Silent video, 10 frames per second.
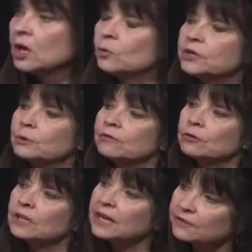We do a
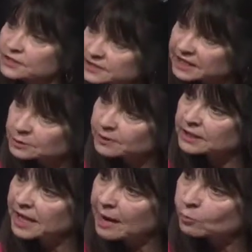full health assessment,
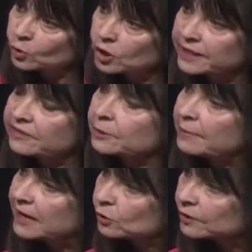lab work, at their
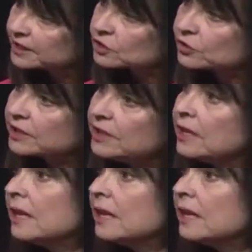medical history,